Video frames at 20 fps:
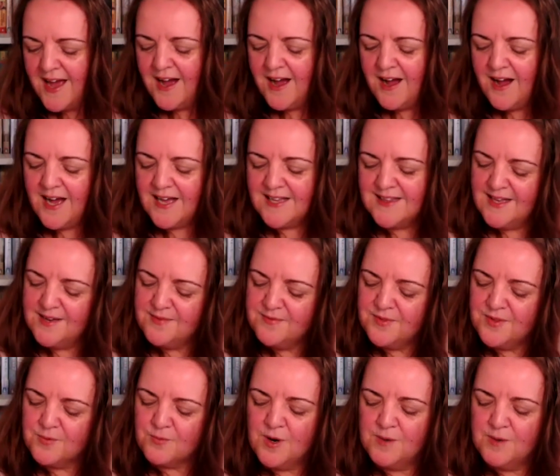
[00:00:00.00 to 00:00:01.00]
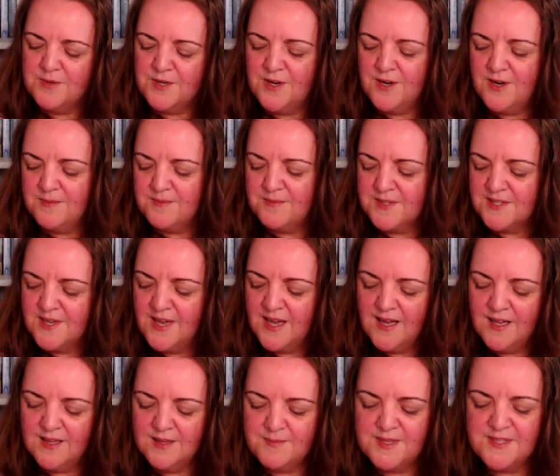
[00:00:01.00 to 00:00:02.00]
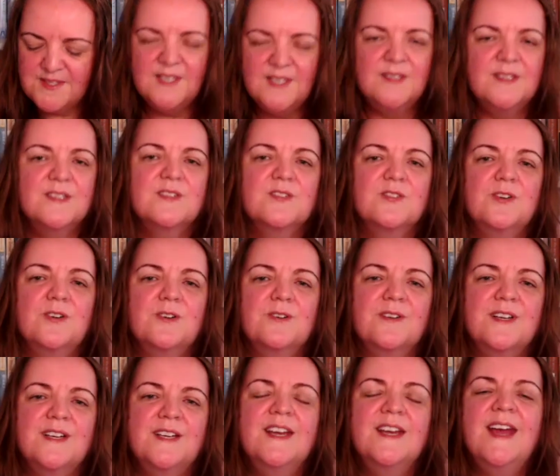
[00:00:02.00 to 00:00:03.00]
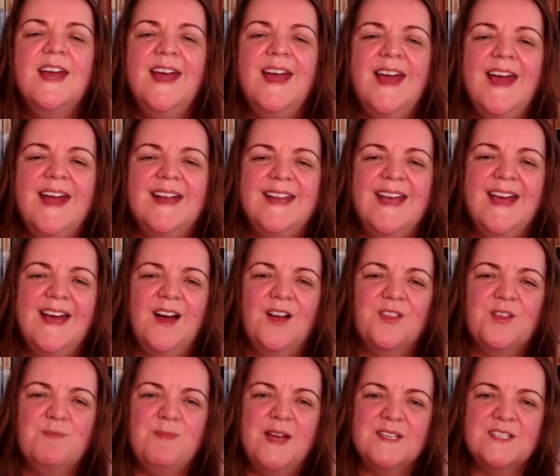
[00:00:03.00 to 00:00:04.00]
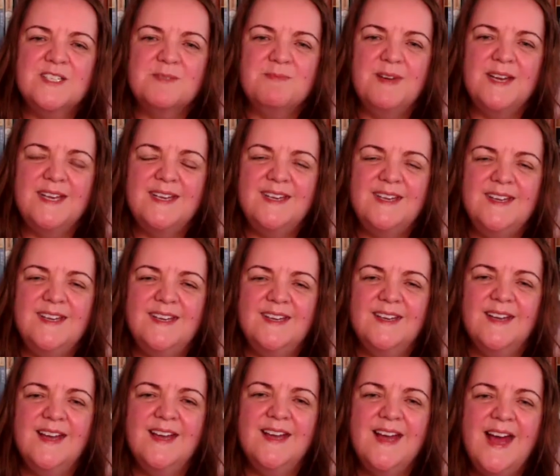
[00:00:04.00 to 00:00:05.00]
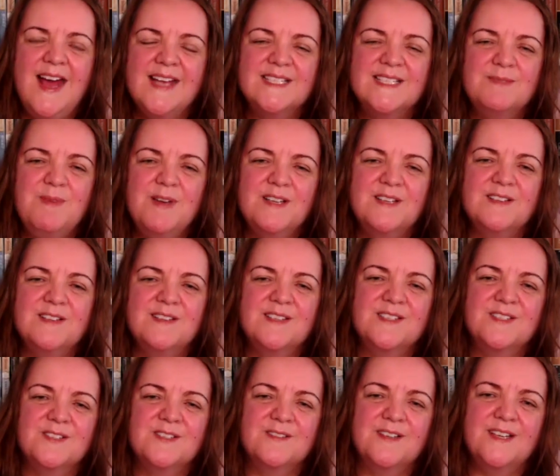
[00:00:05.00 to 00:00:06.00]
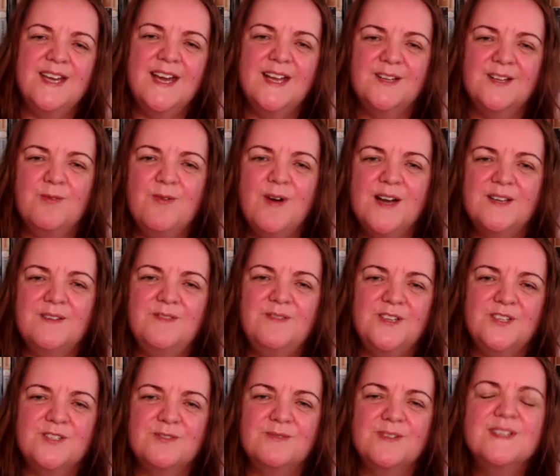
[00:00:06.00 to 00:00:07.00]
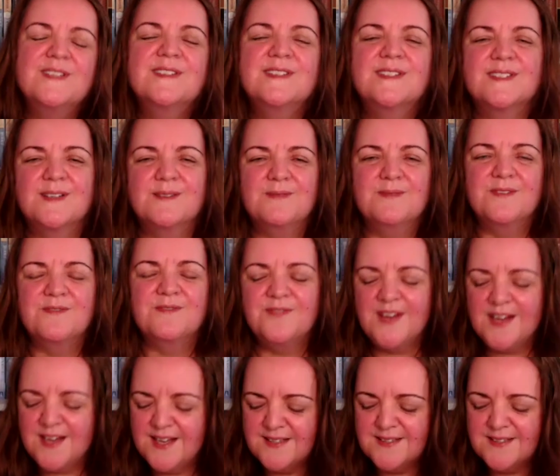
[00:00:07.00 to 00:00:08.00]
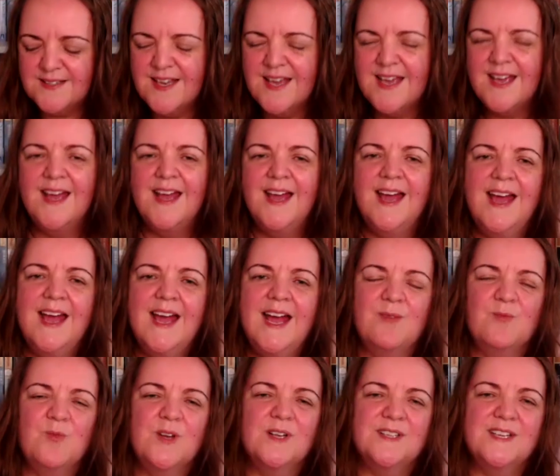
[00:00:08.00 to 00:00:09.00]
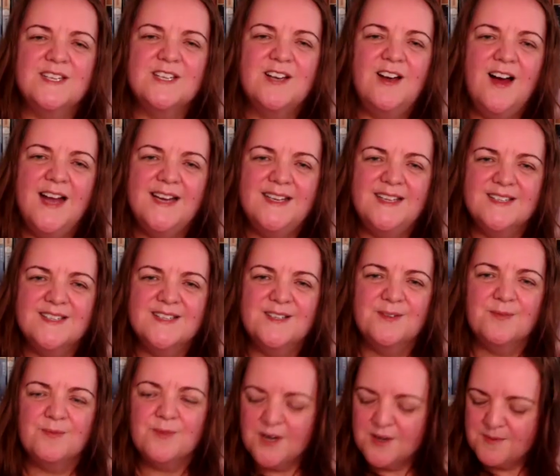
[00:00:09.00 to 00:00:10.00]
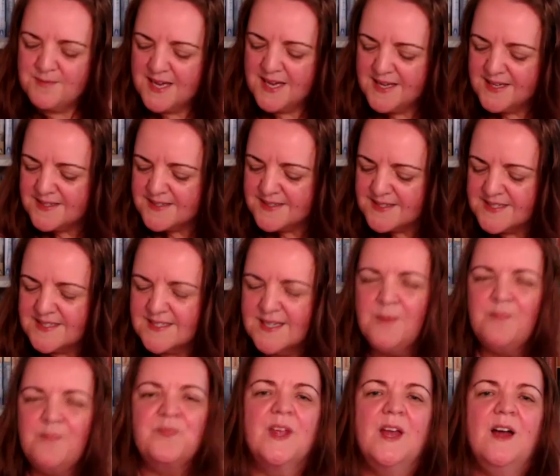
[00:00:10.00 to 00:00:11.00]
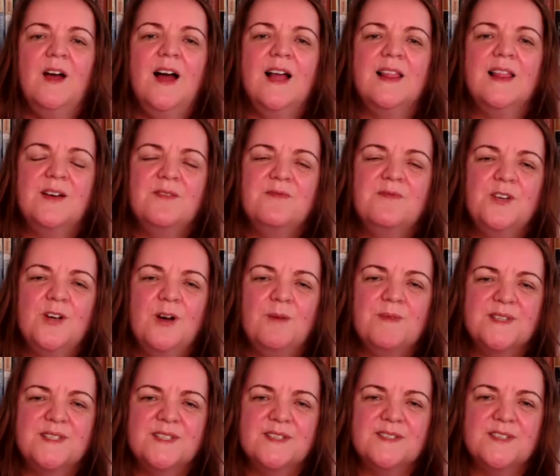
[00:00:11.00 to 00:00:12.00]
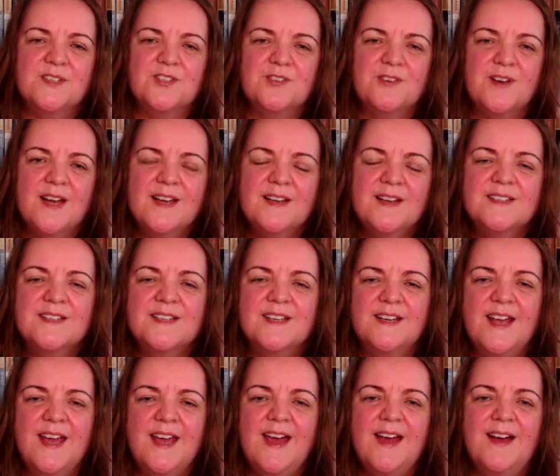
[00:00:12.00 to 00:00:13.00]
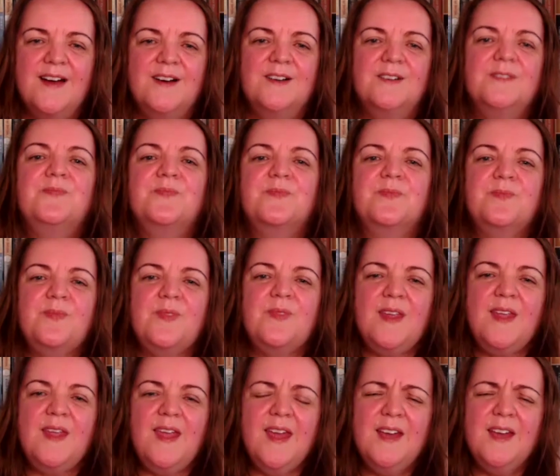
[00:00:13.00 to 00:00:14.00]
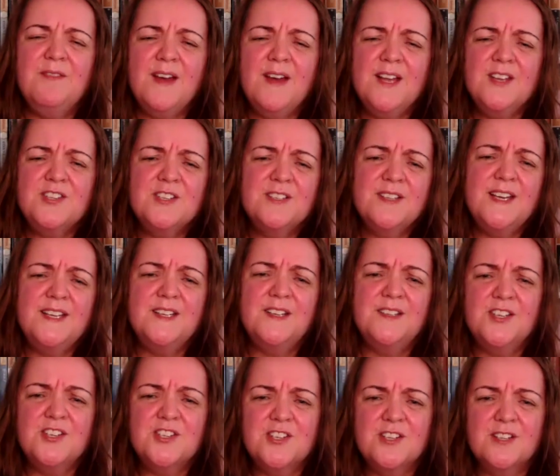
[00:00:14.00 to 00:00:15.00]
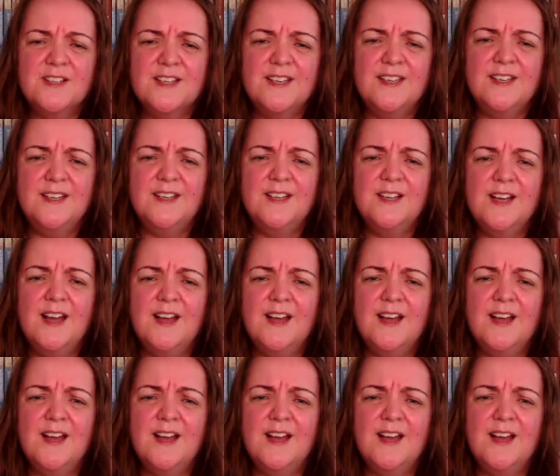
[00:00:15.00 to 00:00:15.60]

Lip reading: I love the rom-com elements in the story, and how the matchmaking aspect of the story had quite a few twists that were fun and really tied into the romance. I love the opposites attract, and how Evangeline initially